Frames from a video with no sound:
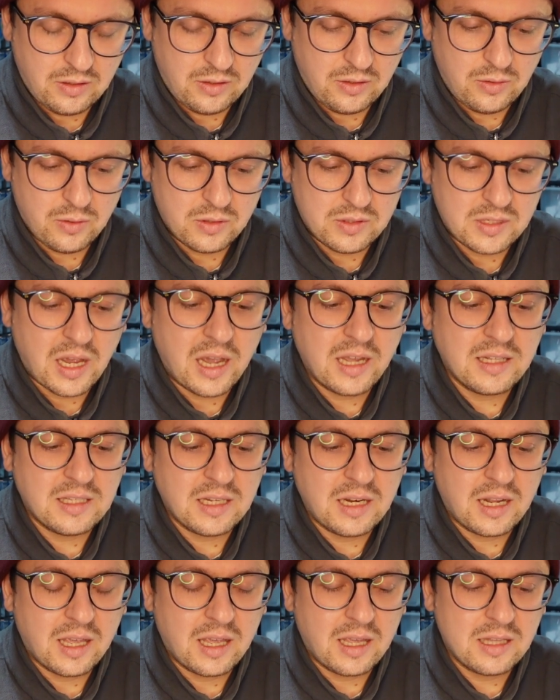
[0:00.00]
you're
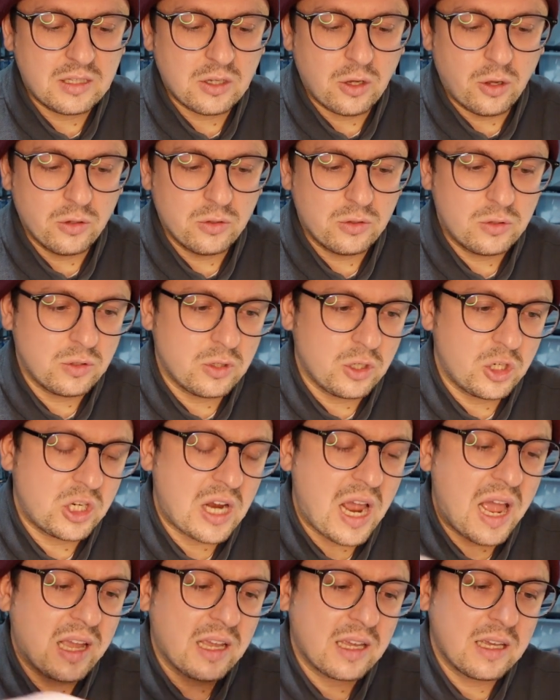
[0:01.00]
tightening it onto the
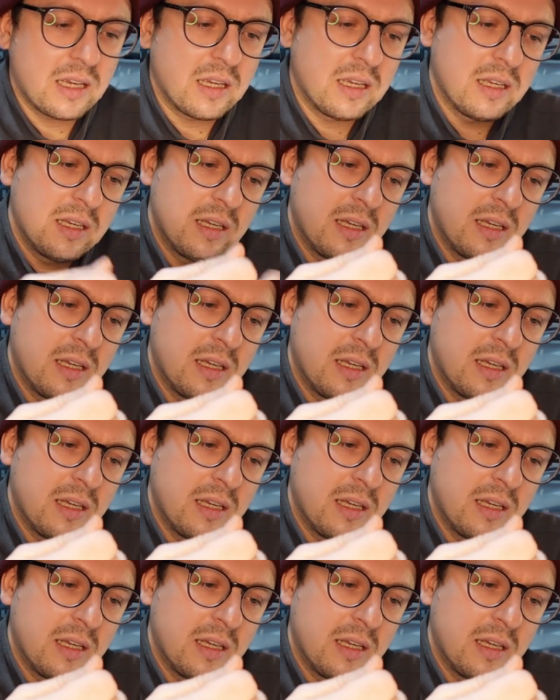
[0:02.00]
shank,